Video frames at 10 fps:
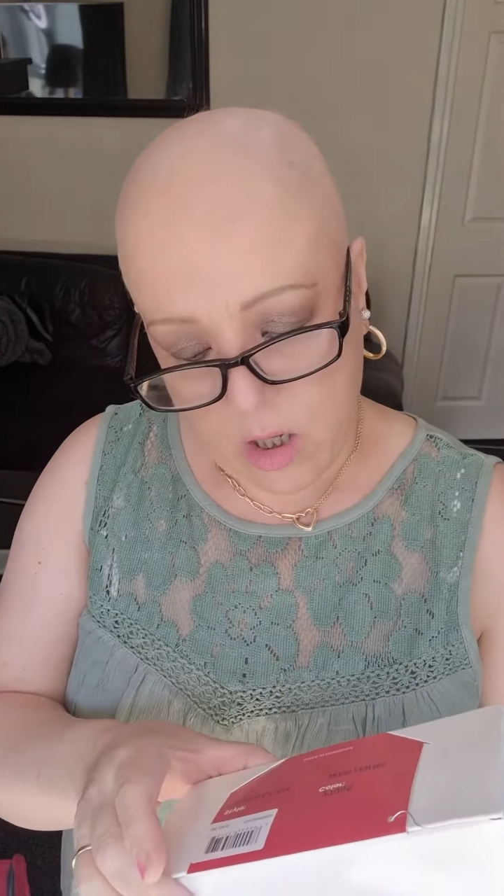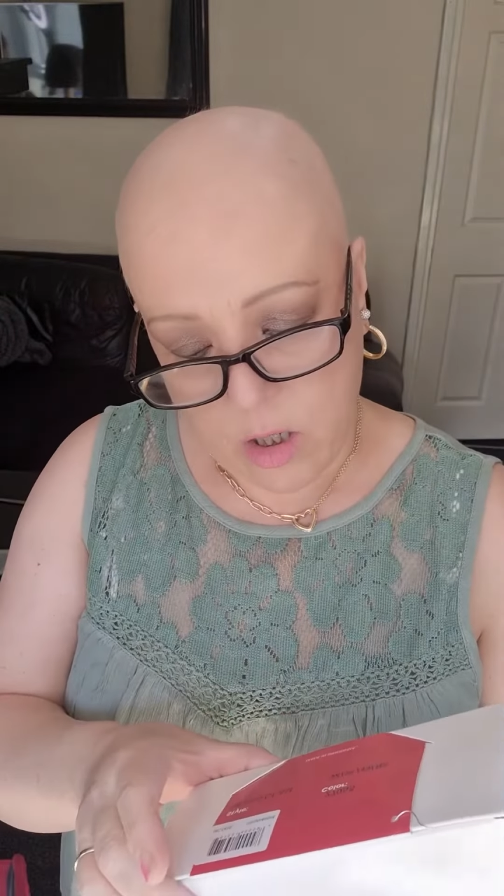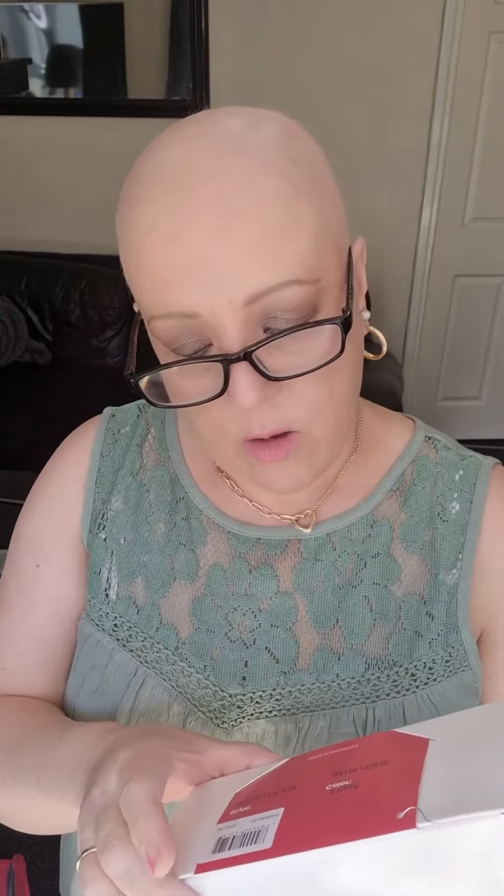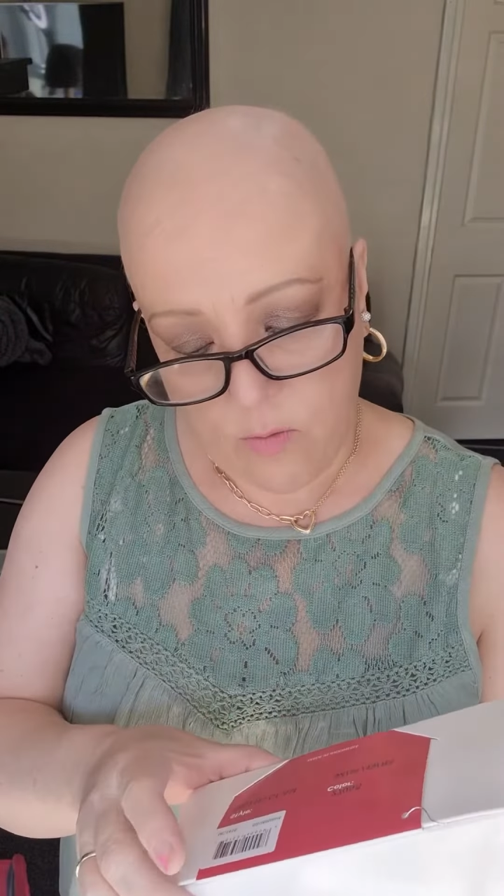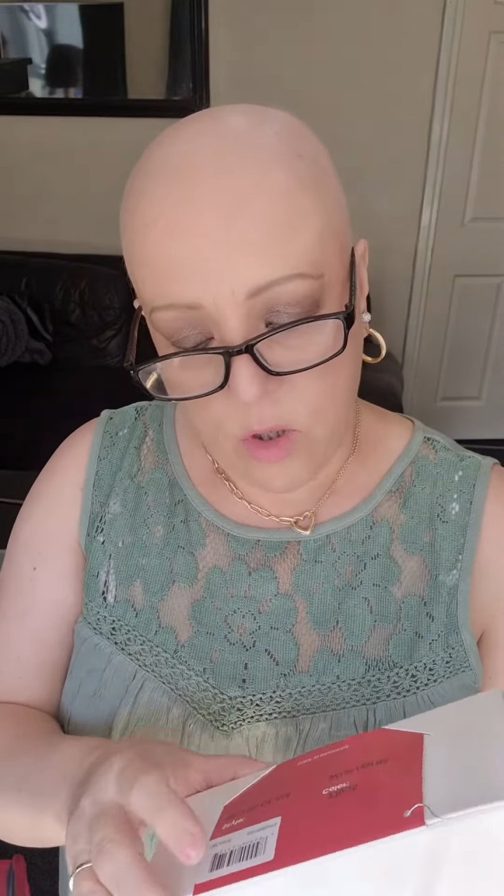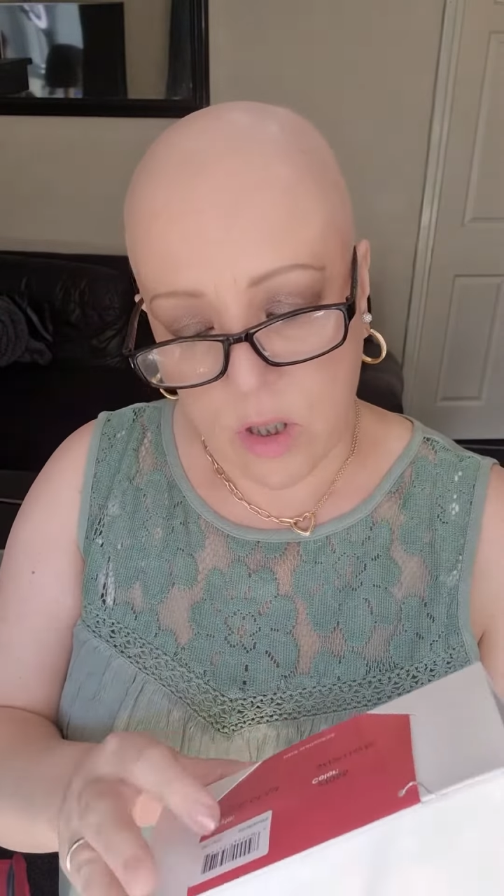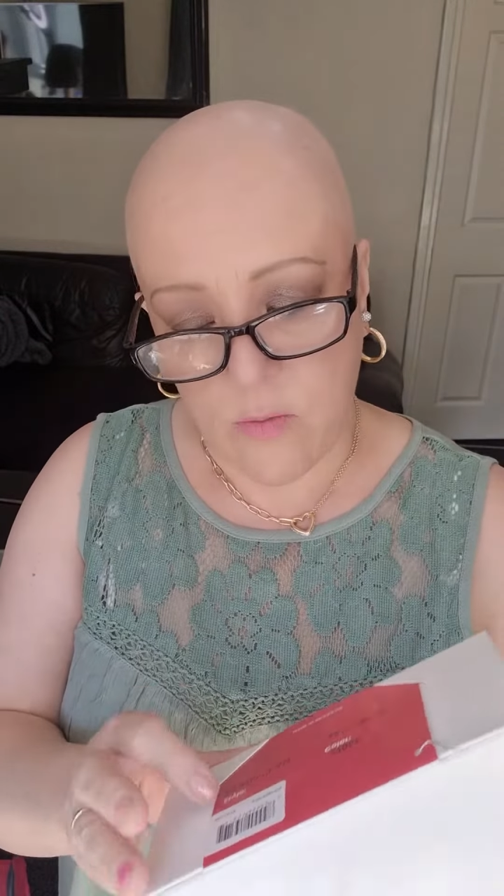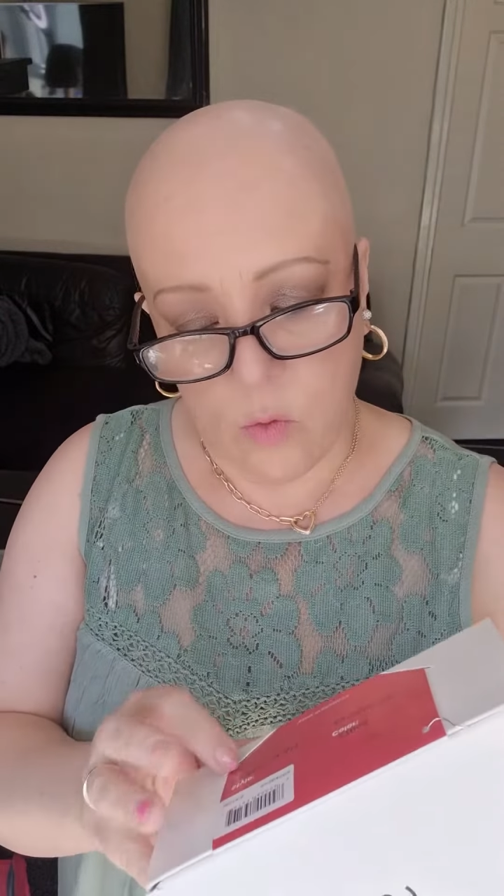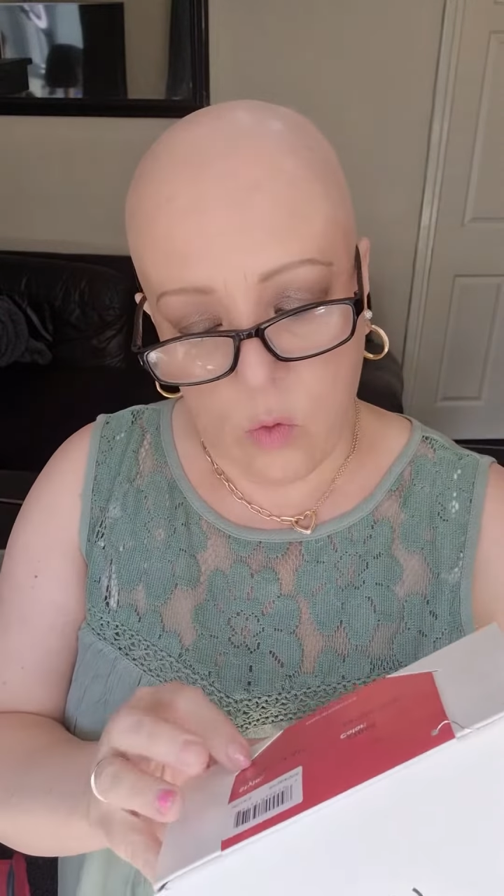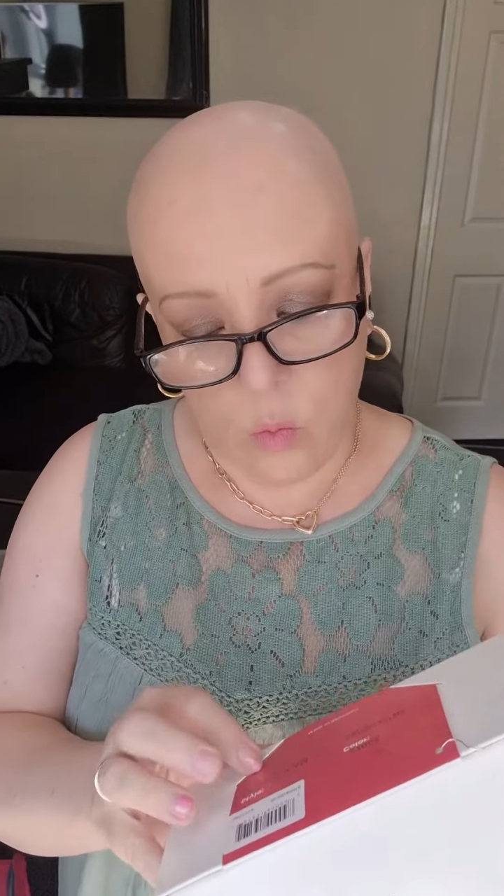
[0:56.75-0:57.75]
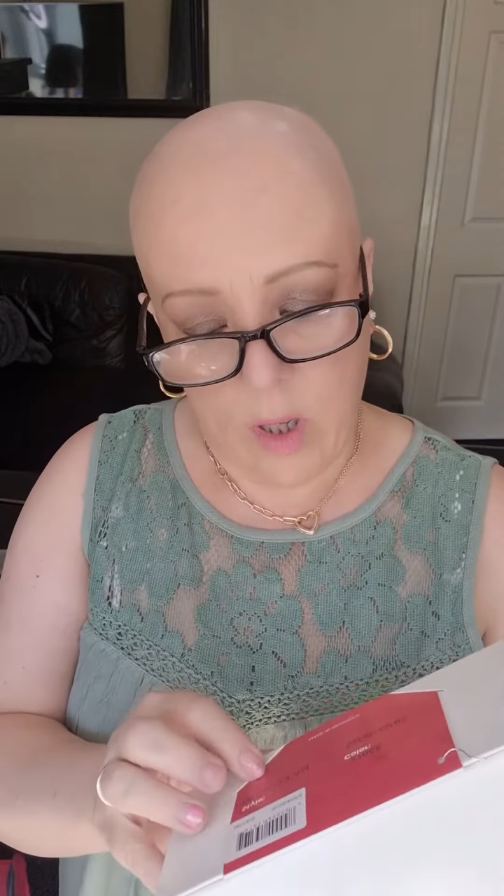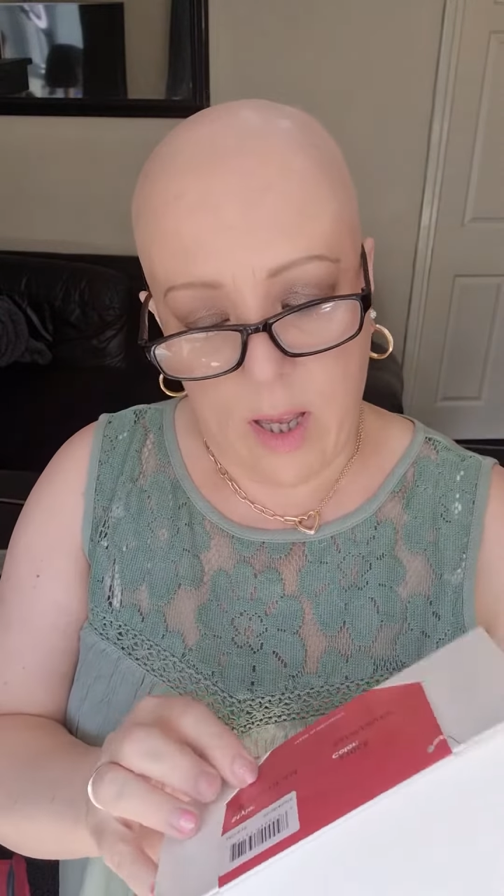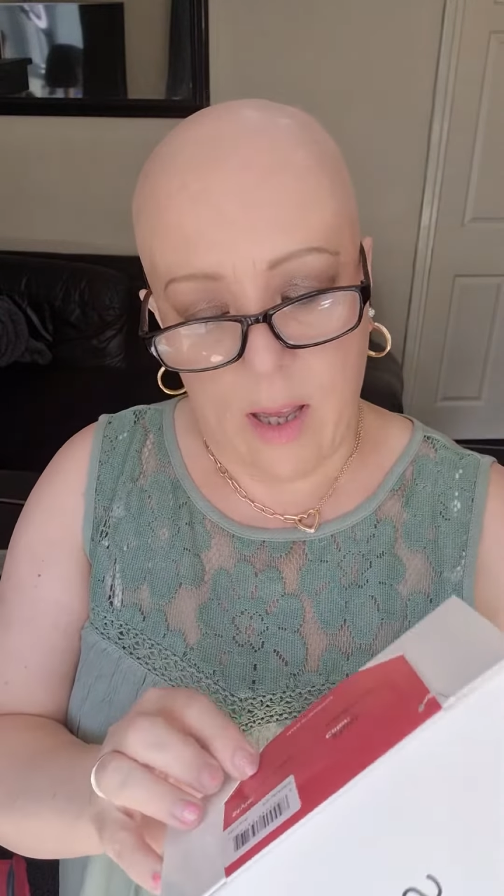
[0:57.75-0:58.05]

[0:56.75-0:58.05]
So first of all, we